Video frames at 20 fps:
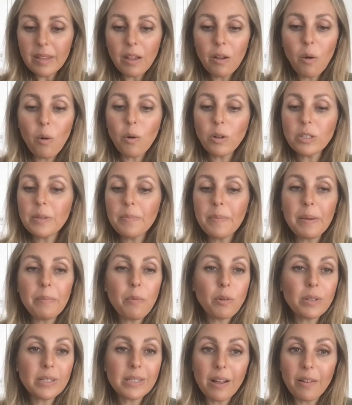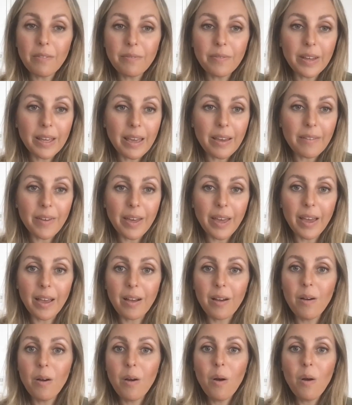or to be more
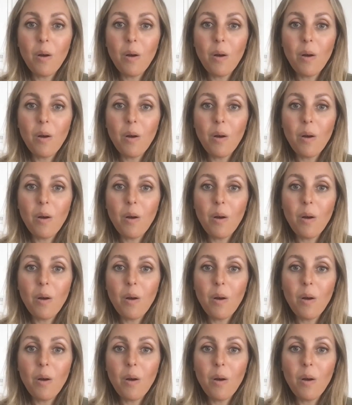self-forgiving,